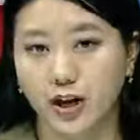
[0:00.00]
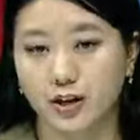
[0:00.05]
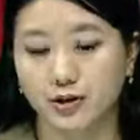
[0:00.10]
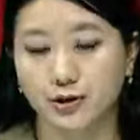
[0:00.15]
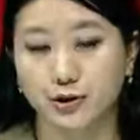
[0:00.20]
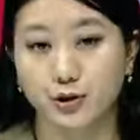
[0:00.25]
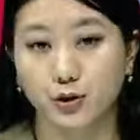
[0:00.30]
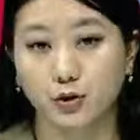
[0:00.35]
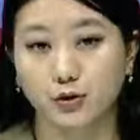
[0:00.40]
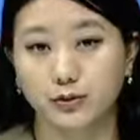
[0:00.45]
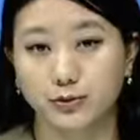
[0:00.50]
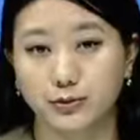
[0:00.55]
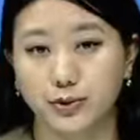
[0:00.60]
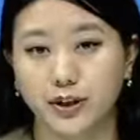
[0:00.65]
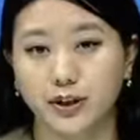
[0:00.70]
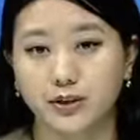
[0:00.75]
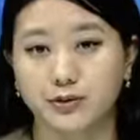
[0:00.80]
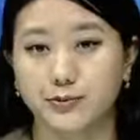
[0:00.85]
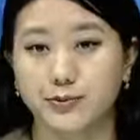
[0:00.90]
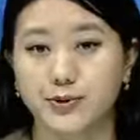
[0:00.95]
are
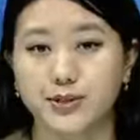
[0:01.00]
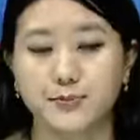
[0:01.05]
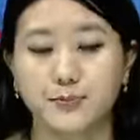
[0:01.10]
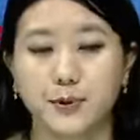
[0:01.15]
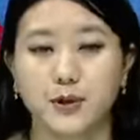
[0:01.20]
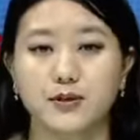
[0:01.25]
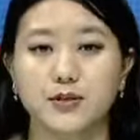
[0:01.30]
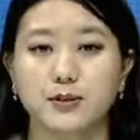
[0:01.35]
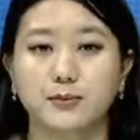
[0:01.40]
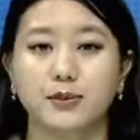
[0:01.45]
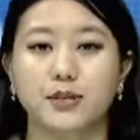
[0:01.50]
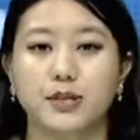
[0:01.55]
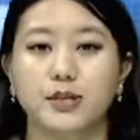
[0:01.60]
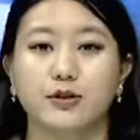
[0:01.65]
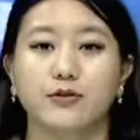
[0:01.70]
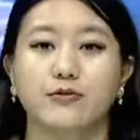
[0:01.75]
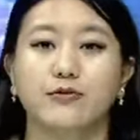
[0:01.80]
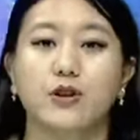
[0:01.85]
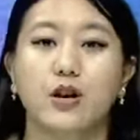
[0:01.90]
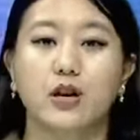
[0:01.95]
shouldering the responsibility
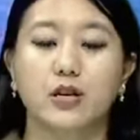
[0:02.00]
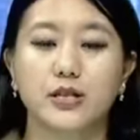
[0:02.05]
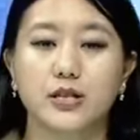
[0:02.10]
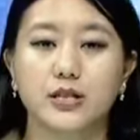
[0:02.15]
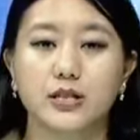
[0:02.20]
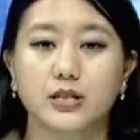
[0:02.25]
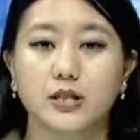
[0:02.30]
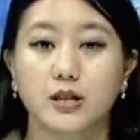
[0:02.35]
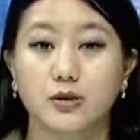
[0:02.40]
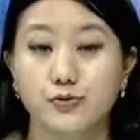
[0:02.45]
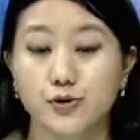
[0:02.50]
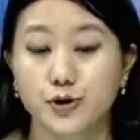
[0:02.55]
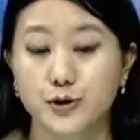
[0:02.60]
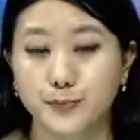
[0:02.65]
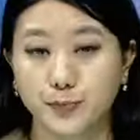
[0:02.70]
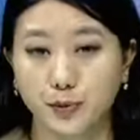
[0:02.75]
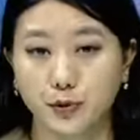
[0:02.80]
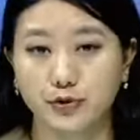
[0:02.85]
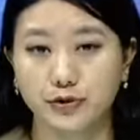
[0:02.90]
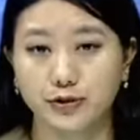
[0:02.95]
of guarding the country's
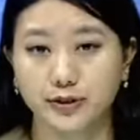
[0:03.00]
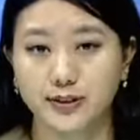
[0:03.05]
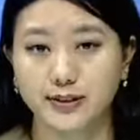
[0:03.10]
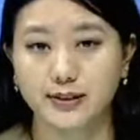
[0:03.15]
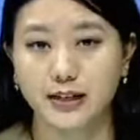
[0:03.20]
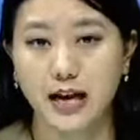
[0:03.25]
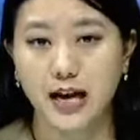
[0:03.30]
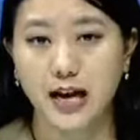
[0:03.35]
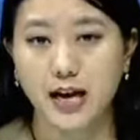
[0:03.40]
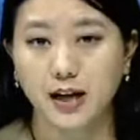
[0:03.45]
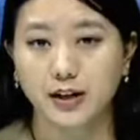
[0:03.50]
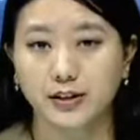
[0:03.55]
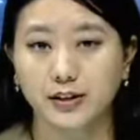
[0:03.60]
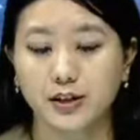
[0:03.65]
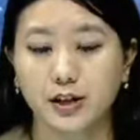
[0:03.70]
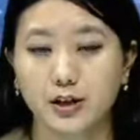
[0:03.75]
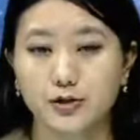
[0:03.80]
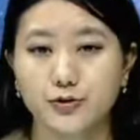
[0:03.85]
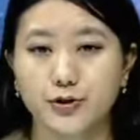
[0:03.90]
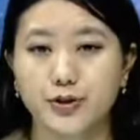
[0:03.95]
borders. The
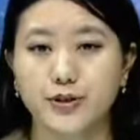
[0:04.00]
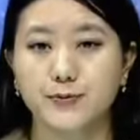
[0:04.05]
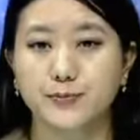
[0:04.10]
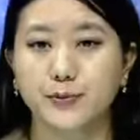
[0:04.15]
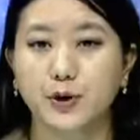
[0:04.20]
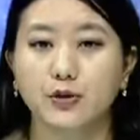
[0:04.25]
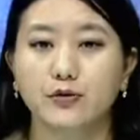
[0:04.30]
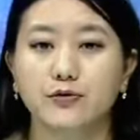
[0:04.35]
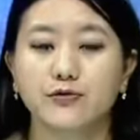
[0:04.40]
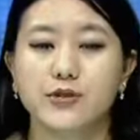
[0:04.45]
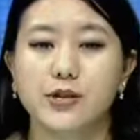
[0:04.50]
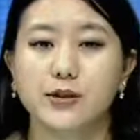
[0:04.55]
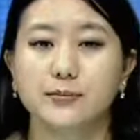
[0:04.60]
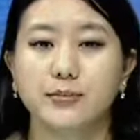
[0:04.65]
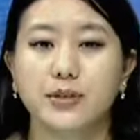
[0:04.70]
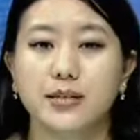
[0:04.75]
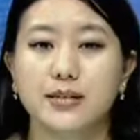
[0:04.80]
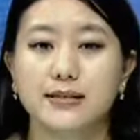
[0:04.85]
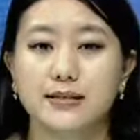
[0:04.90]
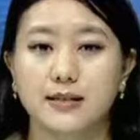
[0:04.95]
country is proud of them,
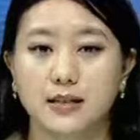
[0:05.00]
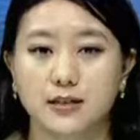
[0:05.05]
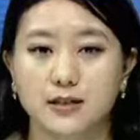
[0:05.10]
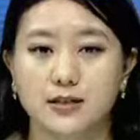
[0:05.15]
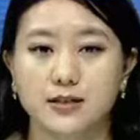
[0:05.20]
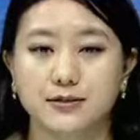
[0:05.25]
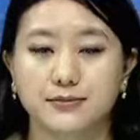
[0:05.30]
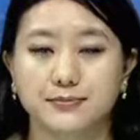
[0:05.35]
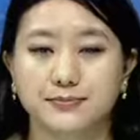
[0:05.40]
he said.